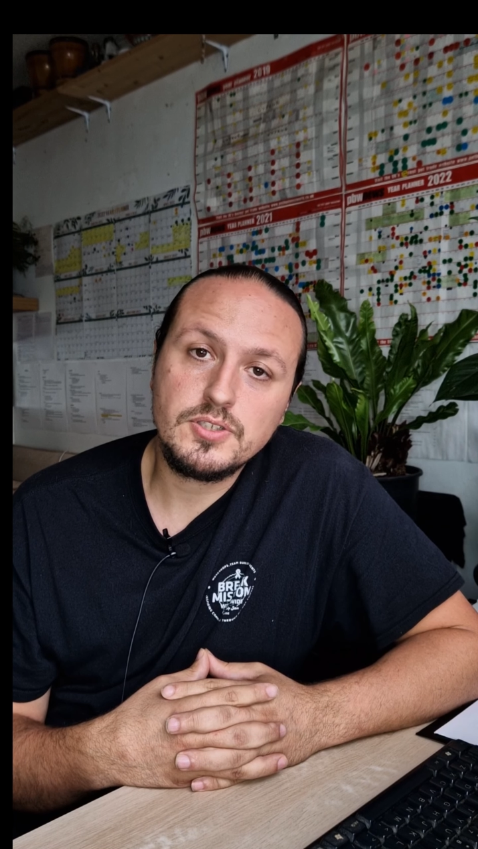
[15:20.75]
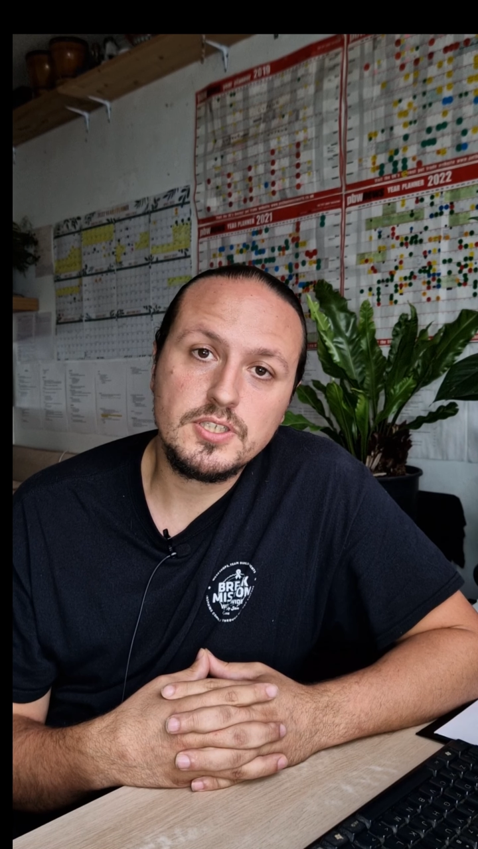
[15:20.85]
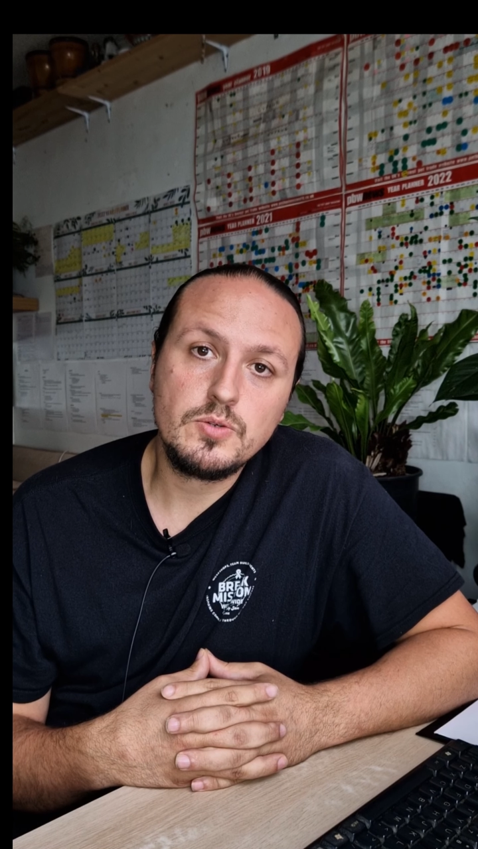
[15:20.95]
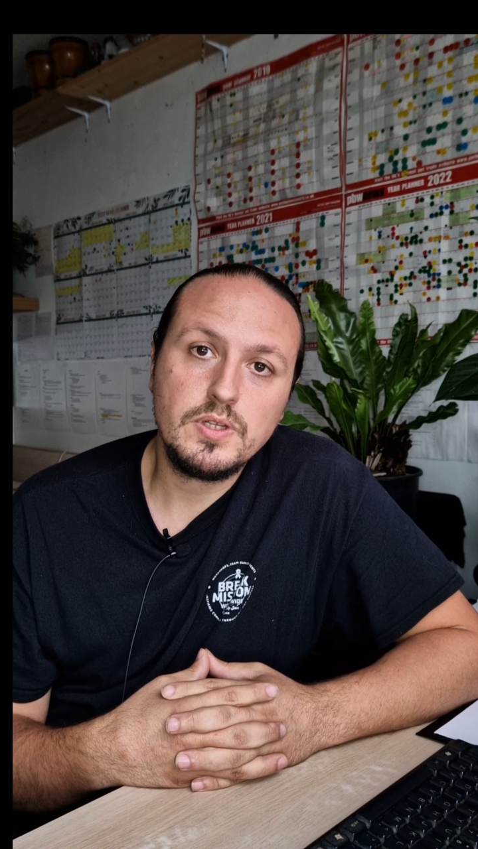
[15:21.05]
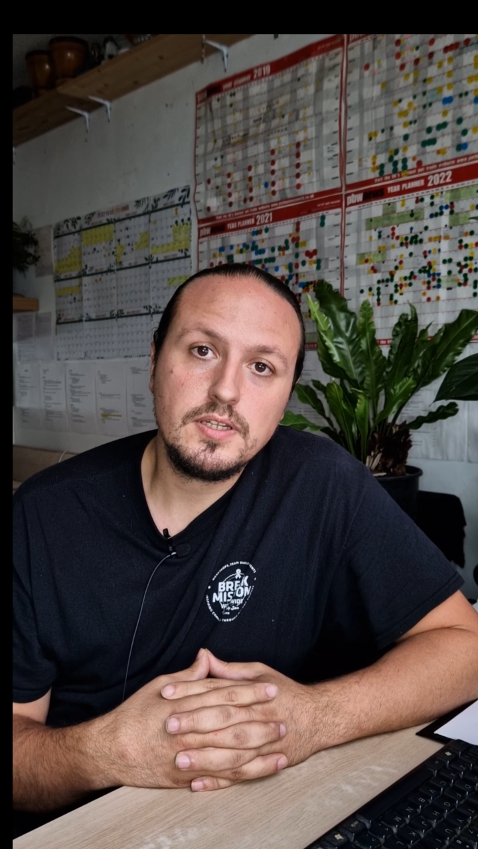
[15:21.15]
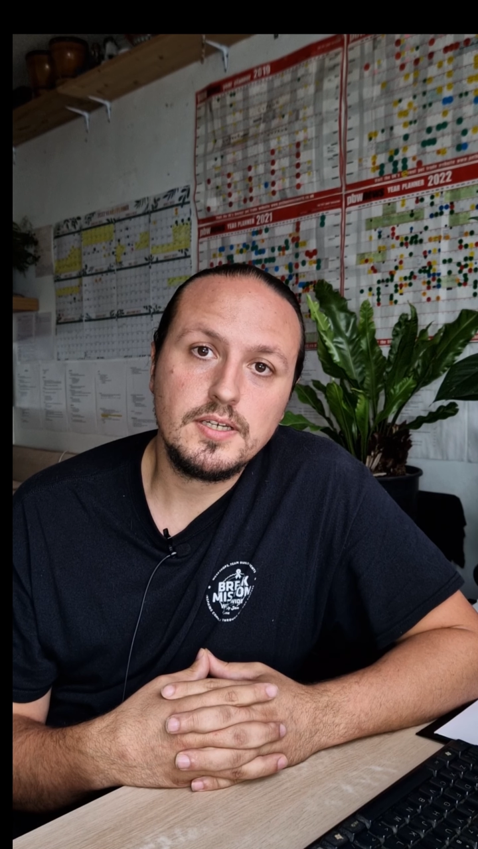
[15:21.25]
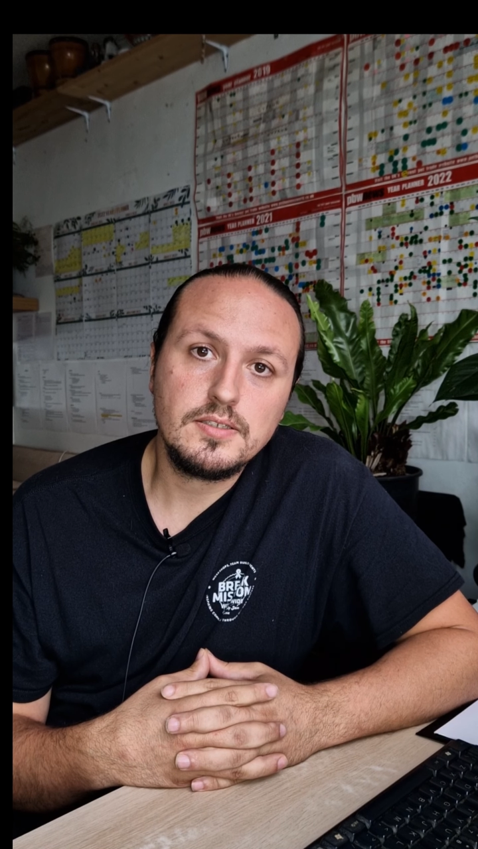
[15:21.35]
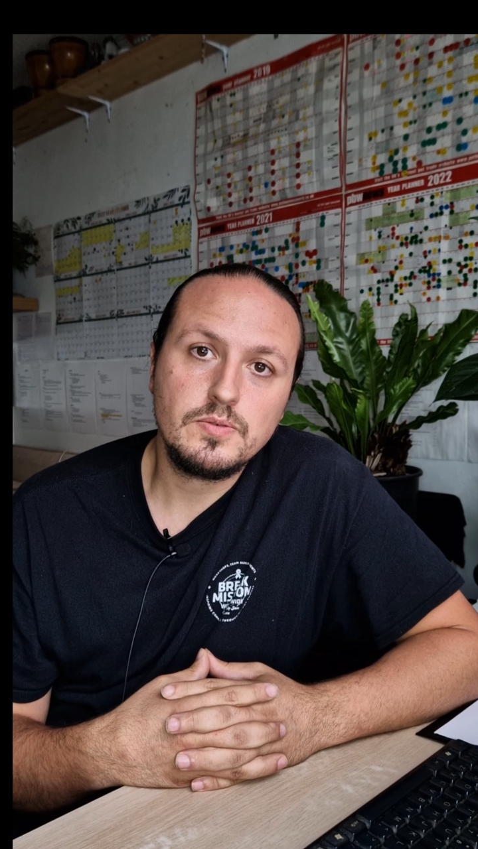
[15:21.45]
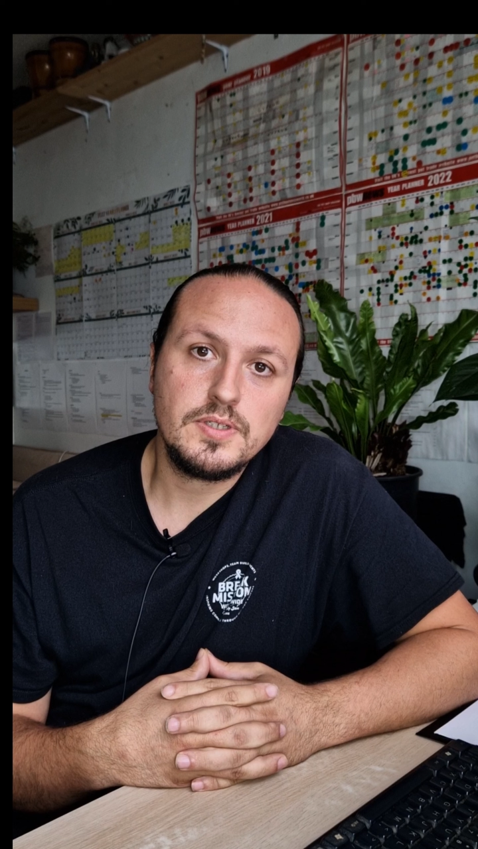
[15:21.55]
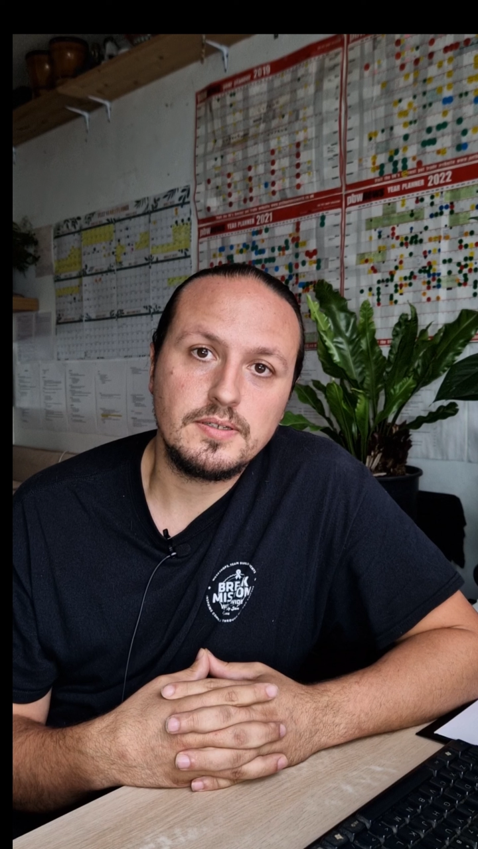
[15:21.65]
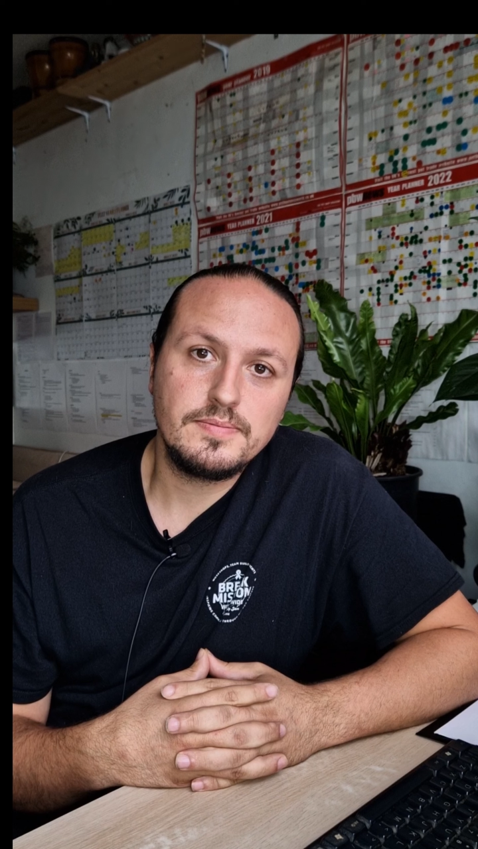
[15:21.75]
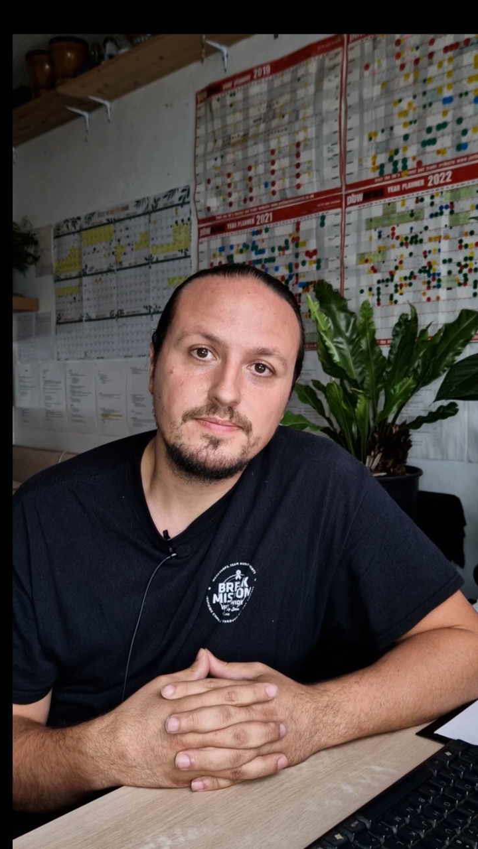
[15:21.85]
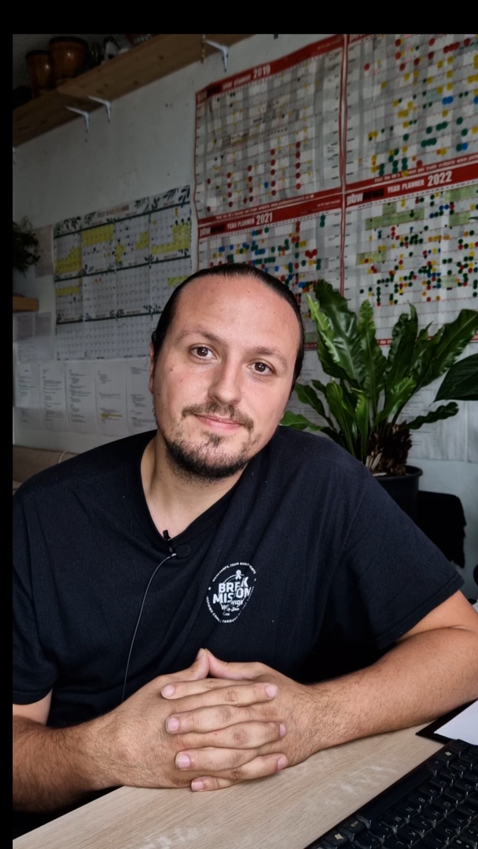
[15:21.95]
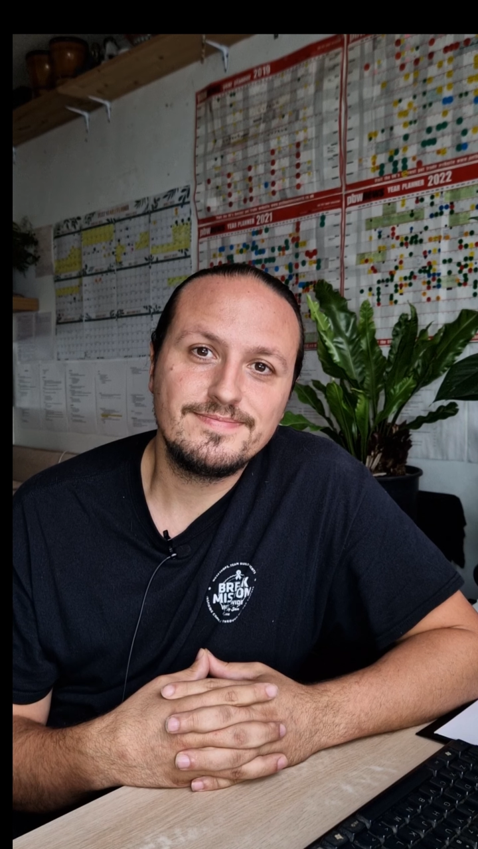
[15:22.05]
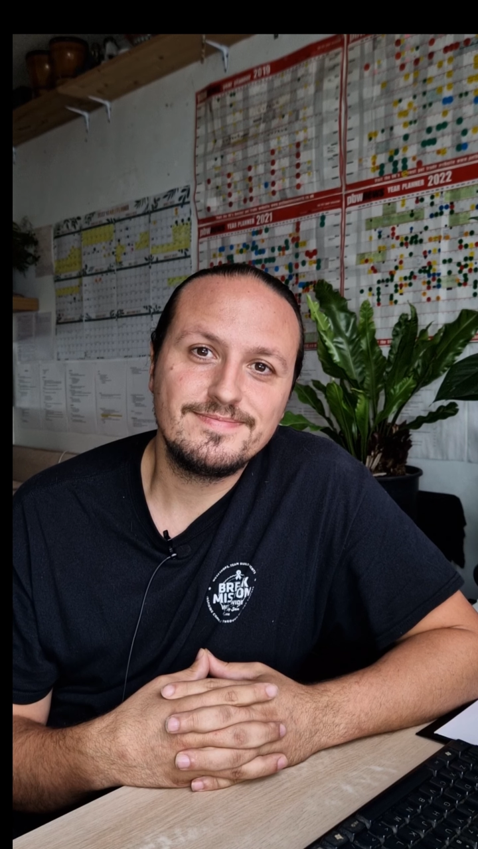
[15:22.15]
see you at the next one.
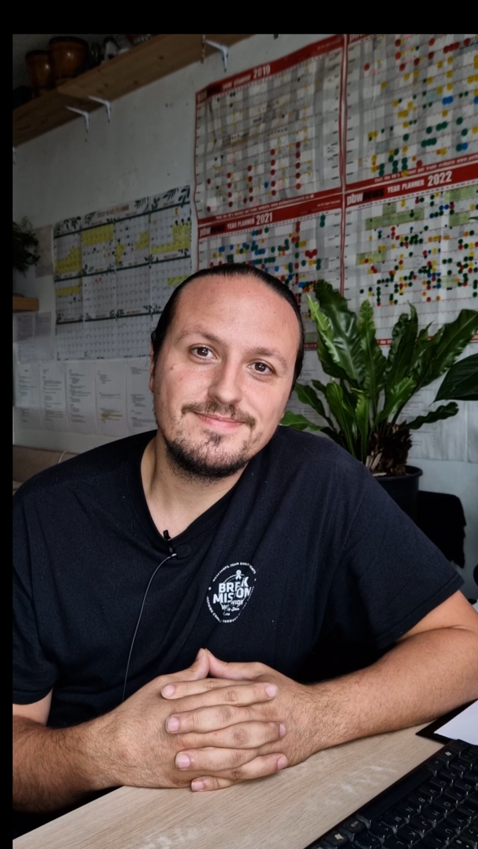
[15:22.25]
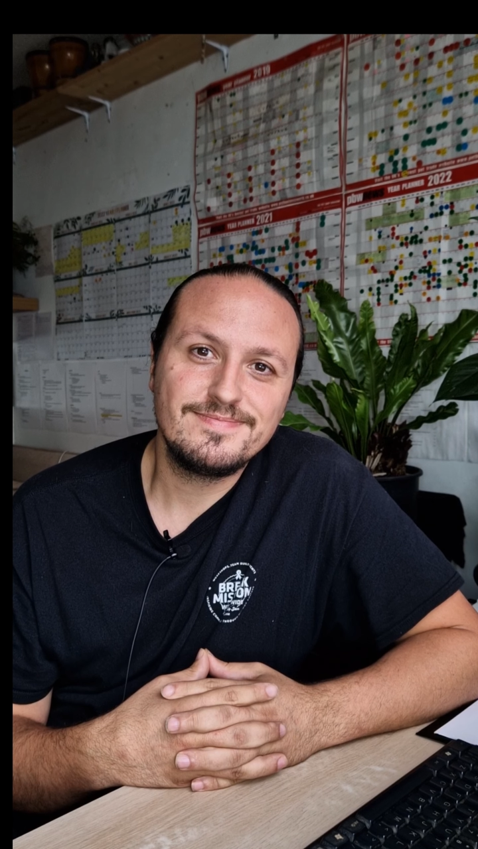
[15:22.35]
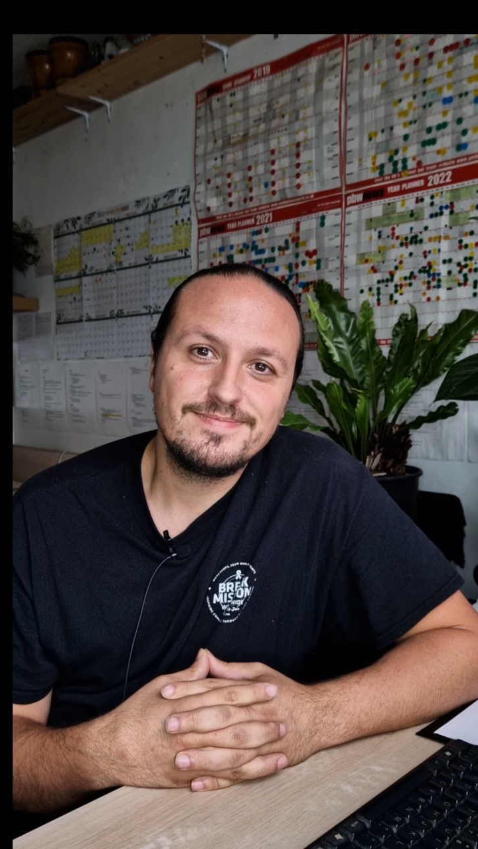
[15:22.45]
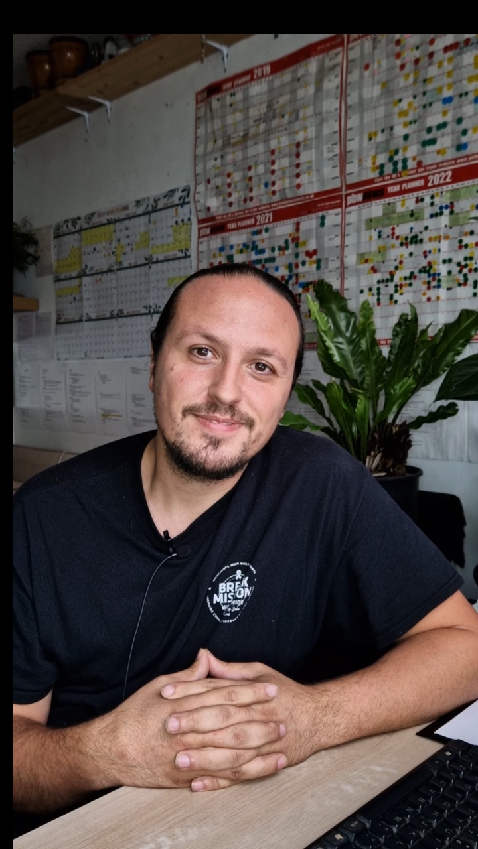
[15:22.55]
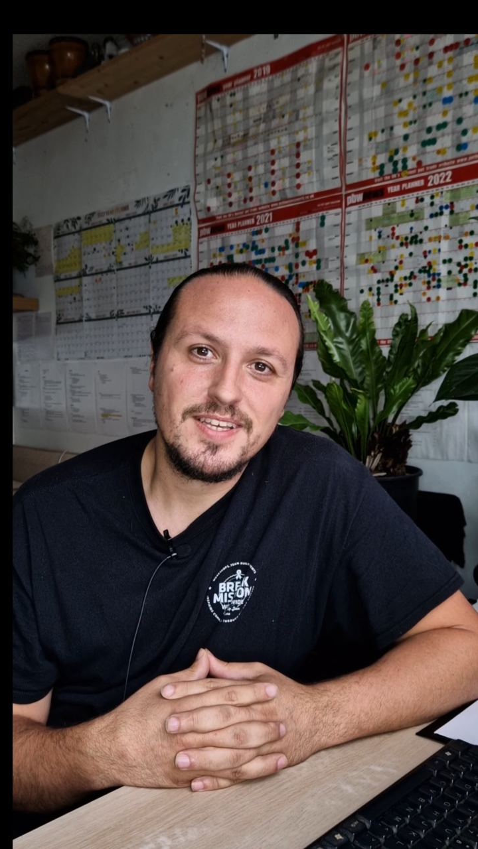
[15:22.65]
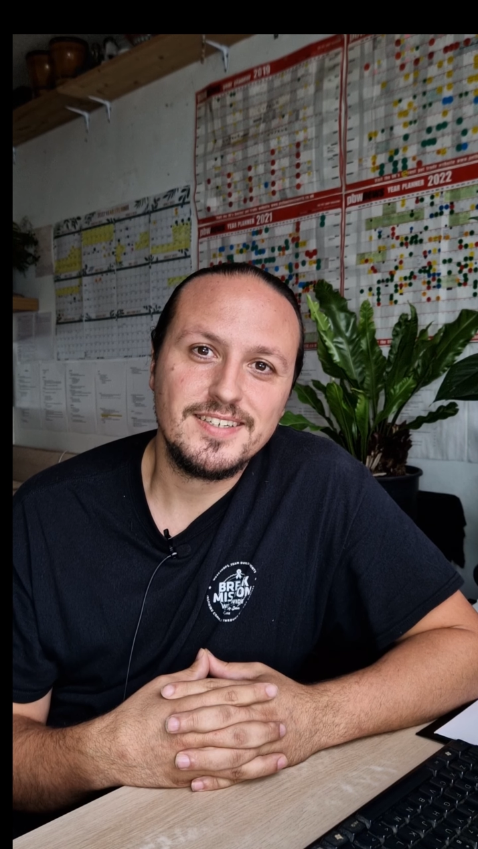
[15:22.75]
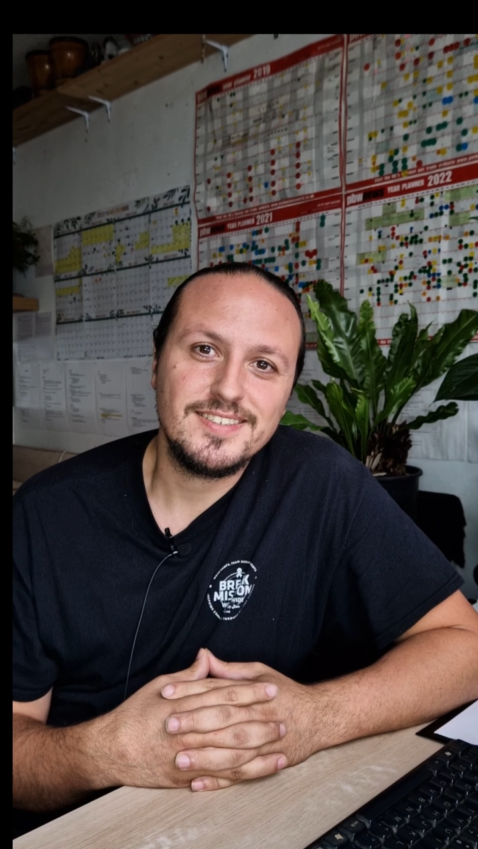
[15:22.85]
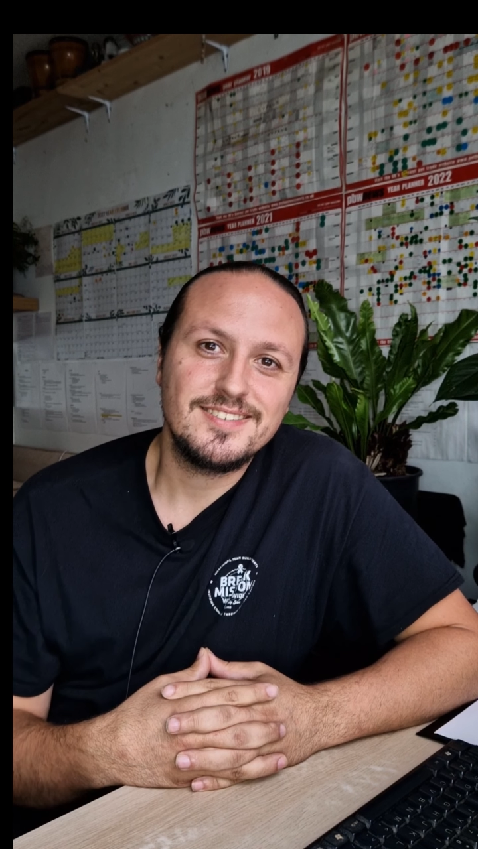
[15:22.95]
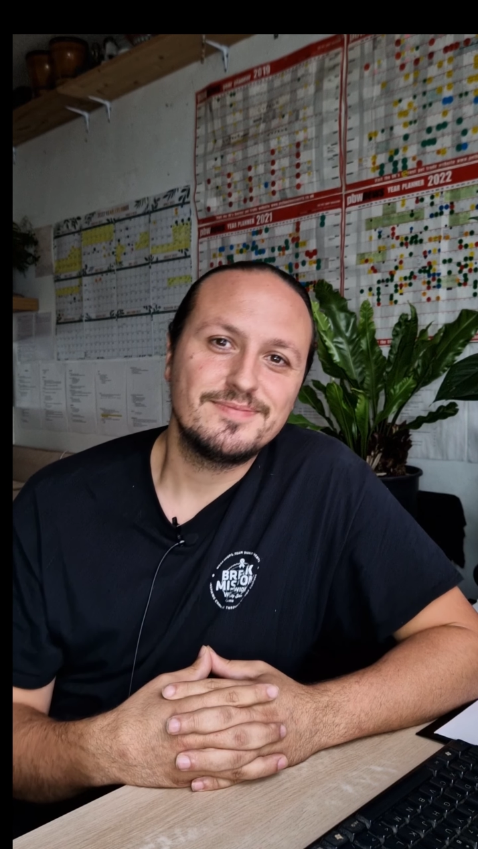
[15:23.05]
Thanks.